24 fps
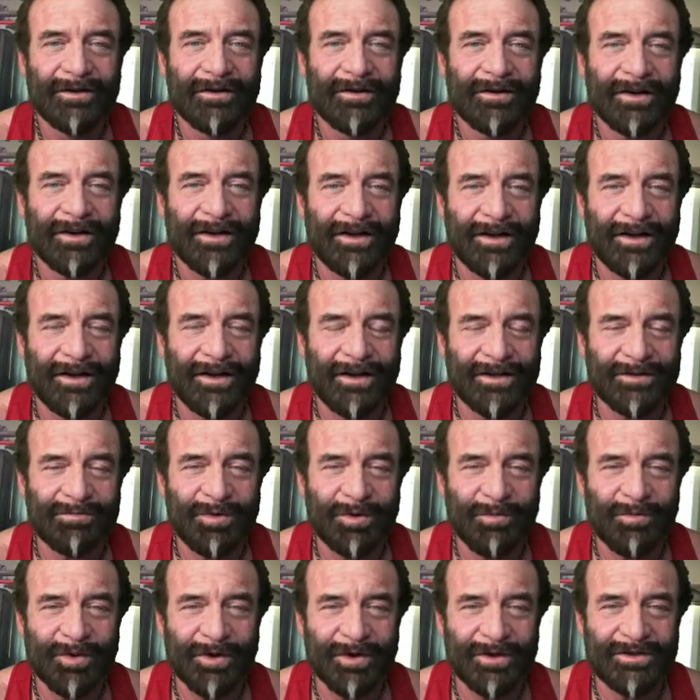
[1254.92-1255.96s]
and it's
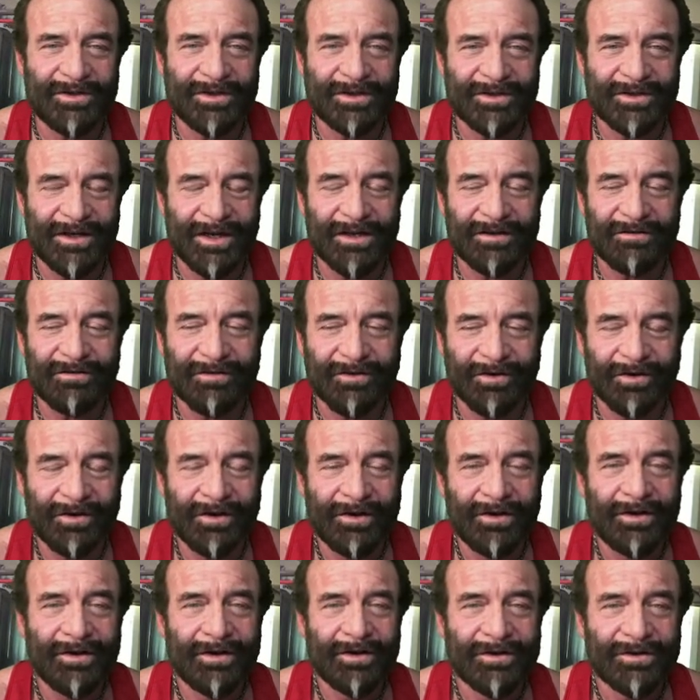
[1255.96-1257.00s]
been pretty successful.
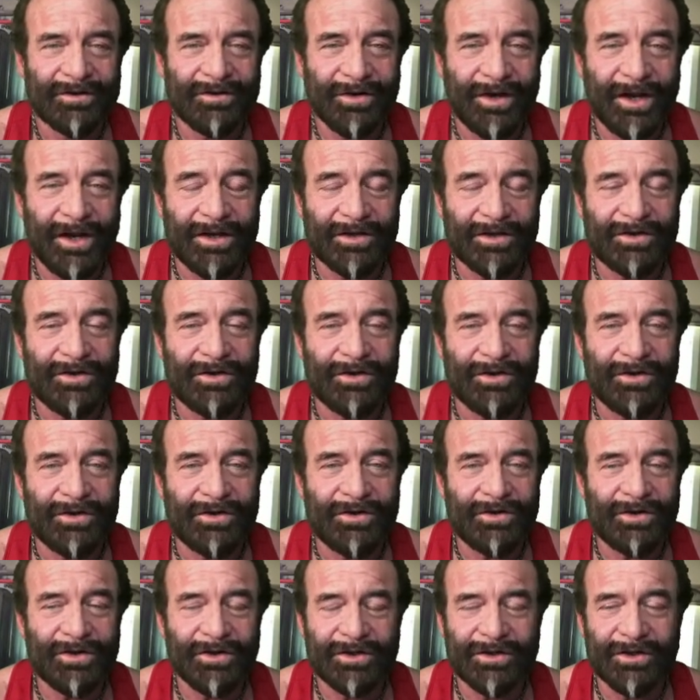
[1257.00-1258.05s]
So yes, you you
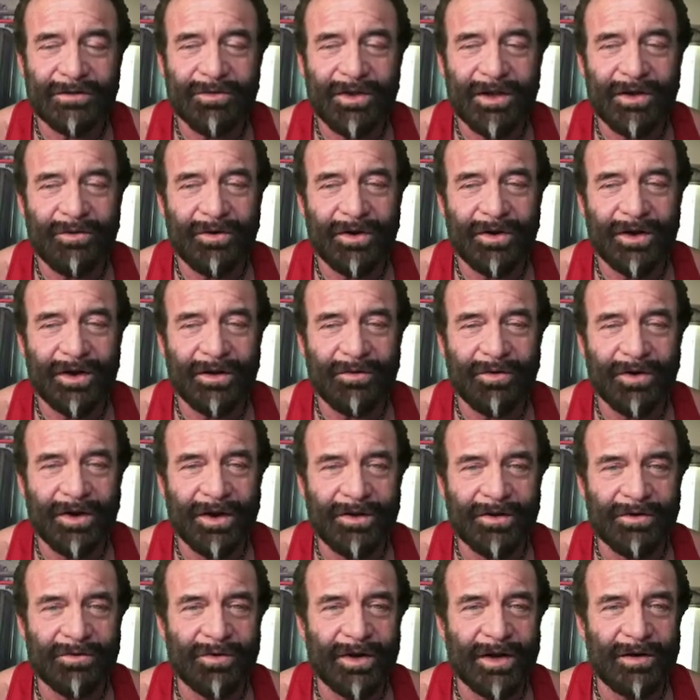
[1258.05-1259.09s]
took some of that. What uh, what
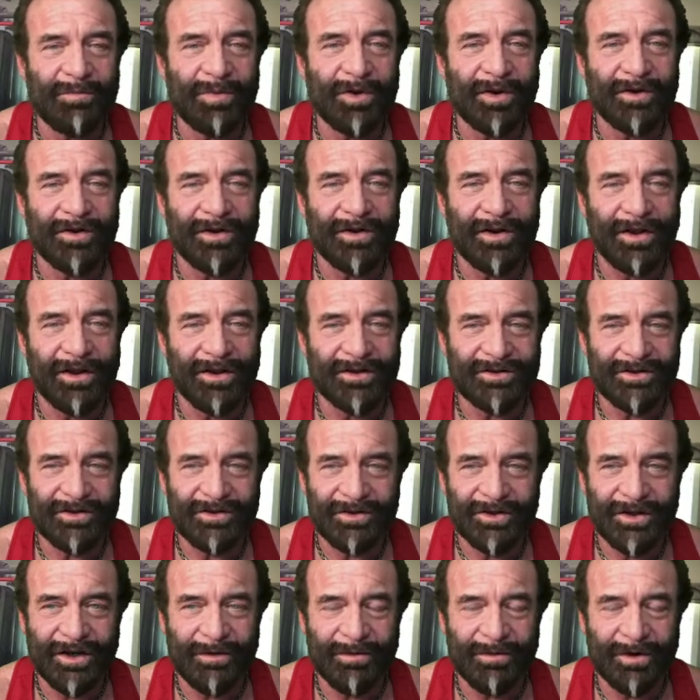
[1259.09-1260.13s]
other red pill knowledge did
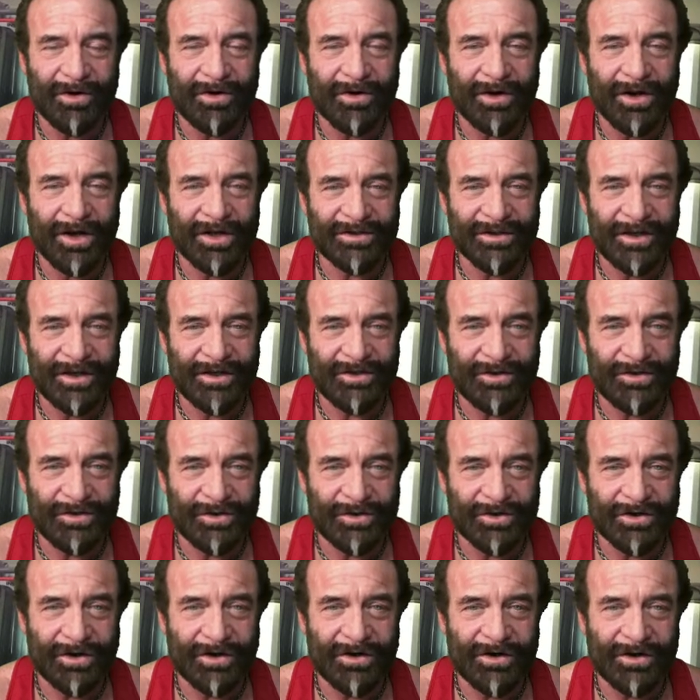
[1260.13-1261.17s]
you come across as you
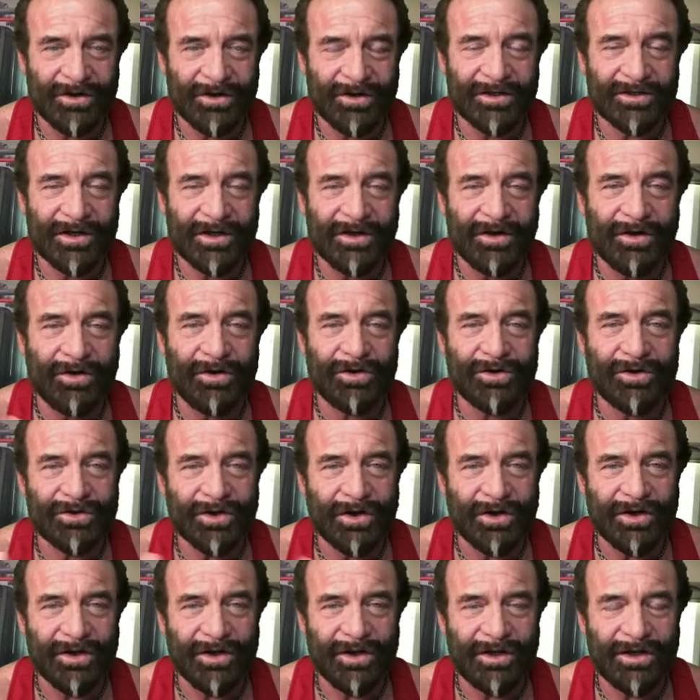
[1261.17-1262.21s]
started this? I know you
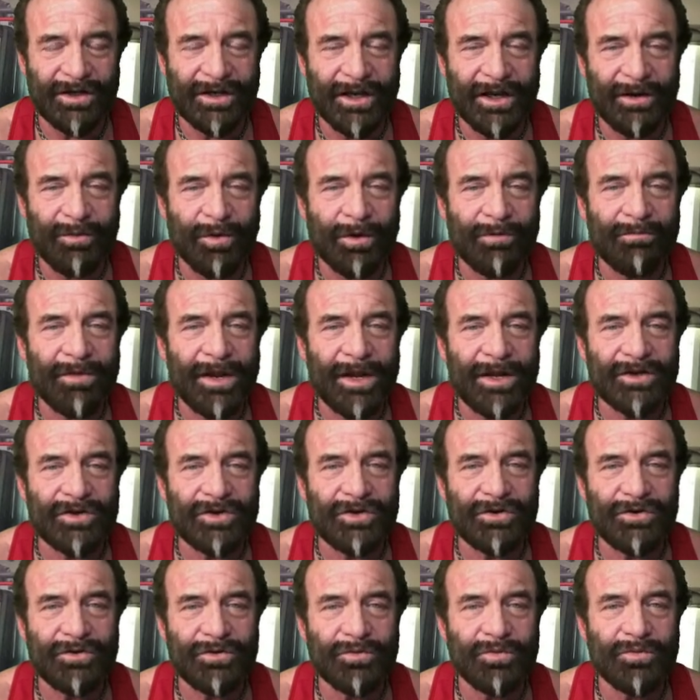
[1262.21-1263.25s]
started to date. What made
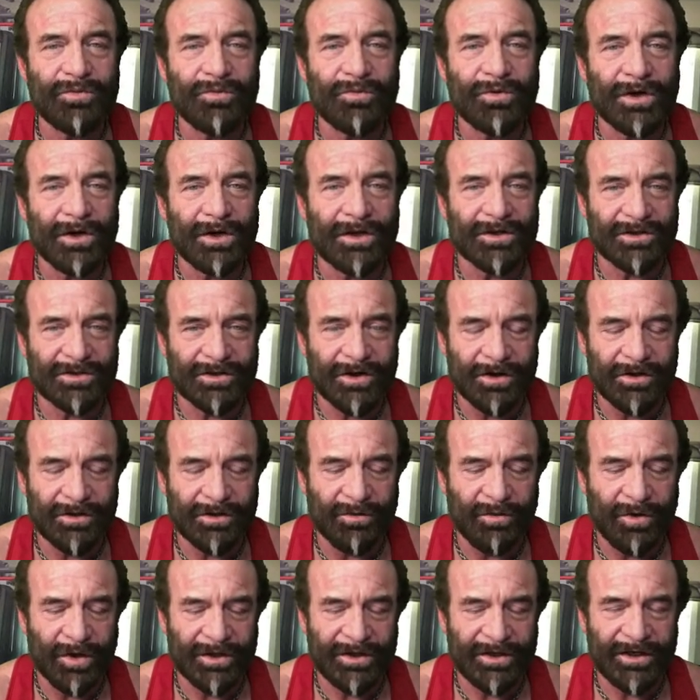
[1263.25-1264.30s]
you uh, start
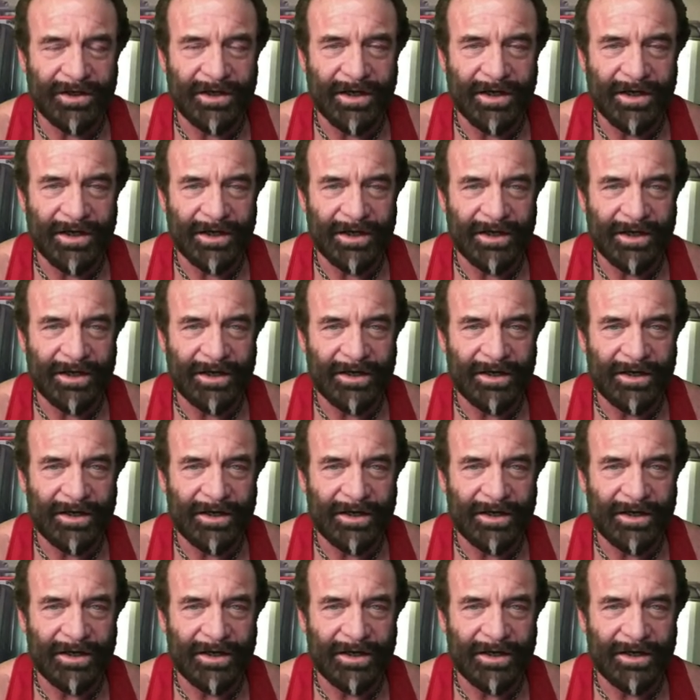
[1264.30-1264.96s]
to want to date again